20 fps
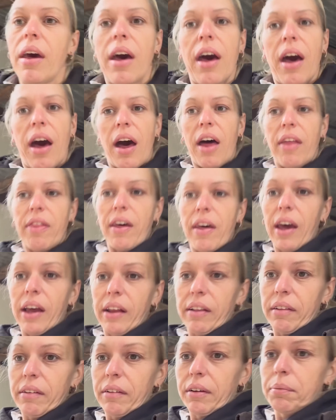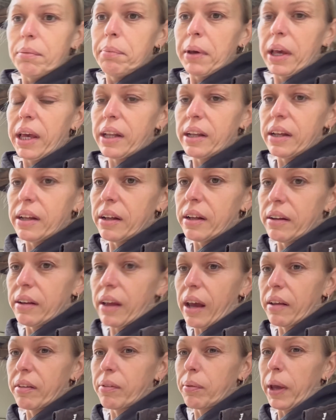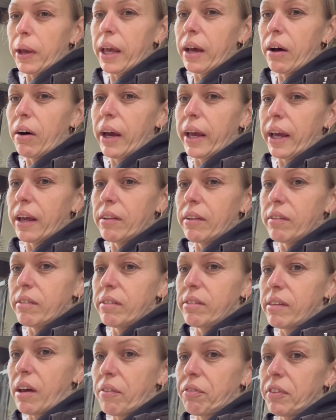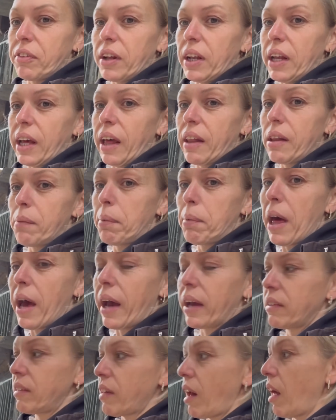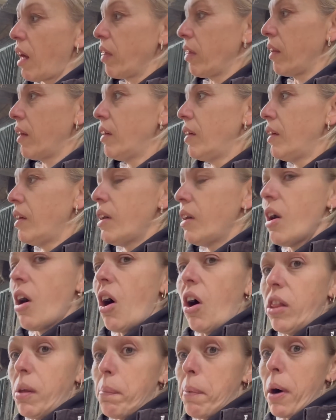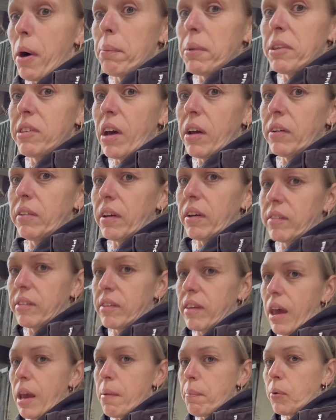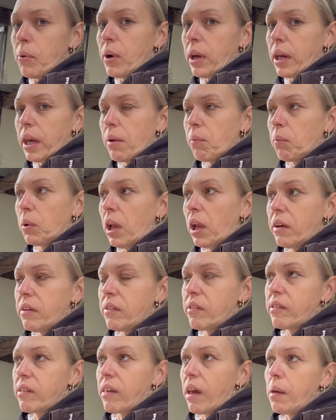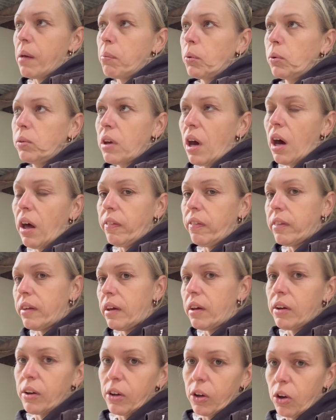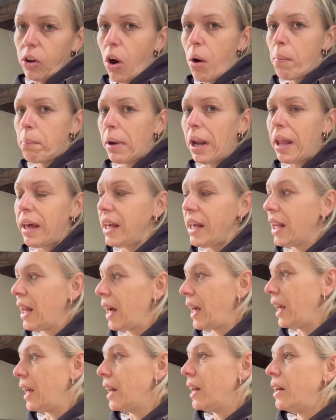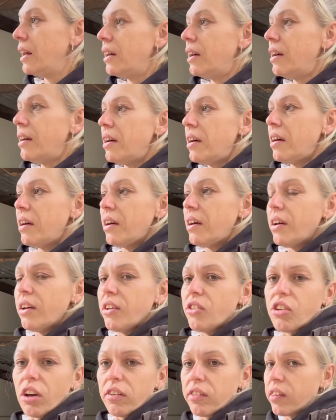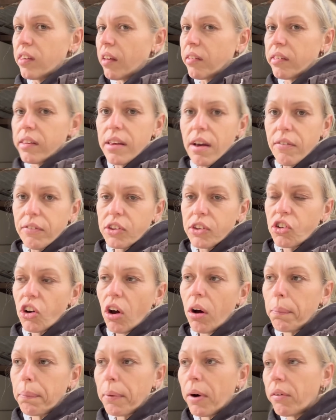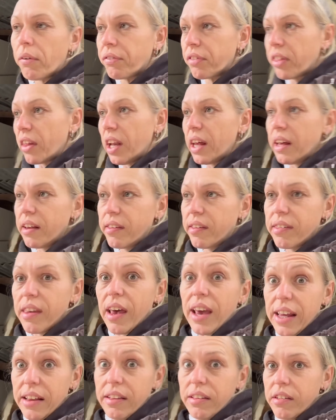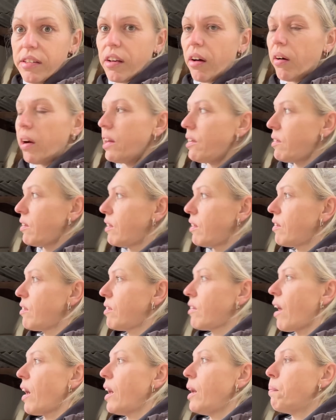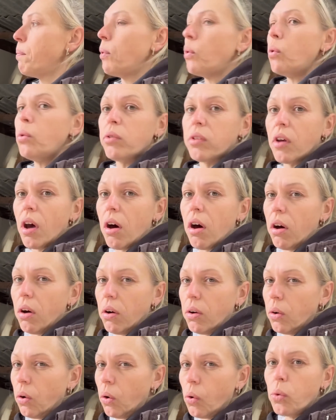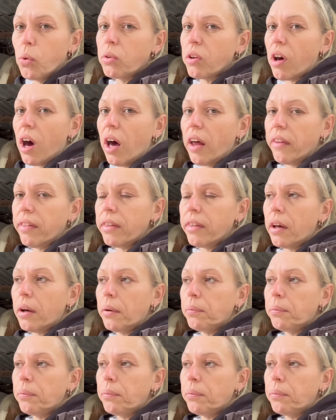and then beginning of next week I can definitely get the black done on the bottom of Donut stable and get Willow's stable done completely. Just that's another job off the list. The insides of the stables are all done.